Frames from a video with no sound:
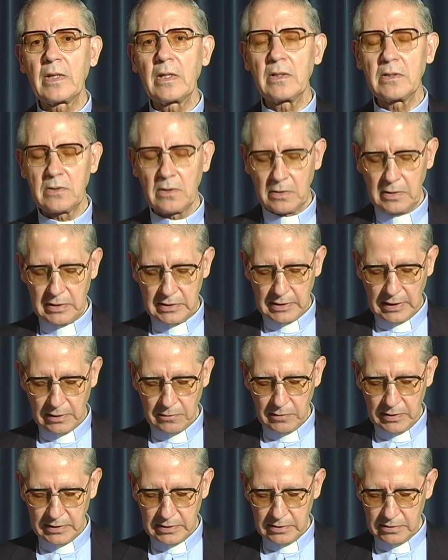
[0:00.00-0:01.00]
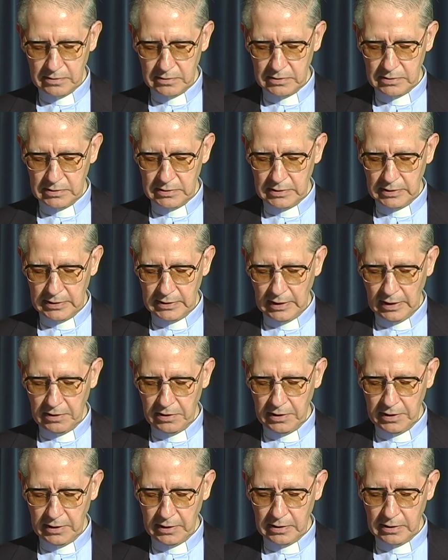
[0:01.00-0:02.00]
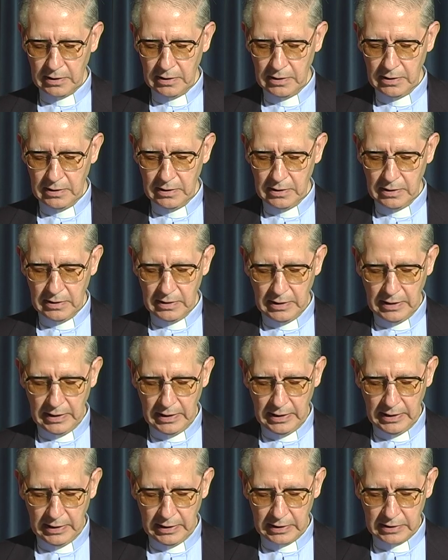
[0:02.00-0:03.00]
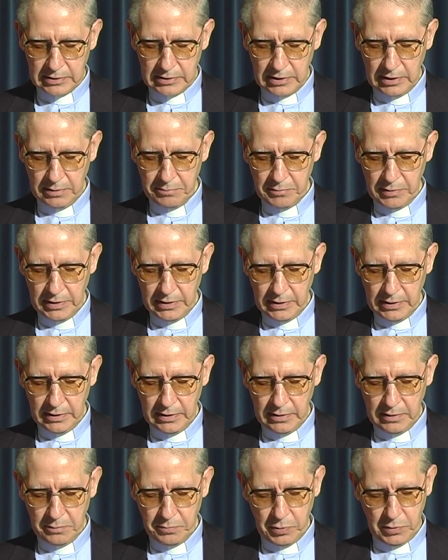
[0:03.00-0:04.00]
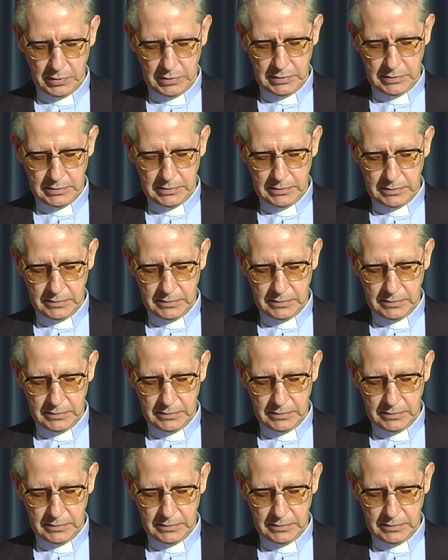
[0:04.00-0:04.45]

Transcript: So these are questions that I think are extremely important.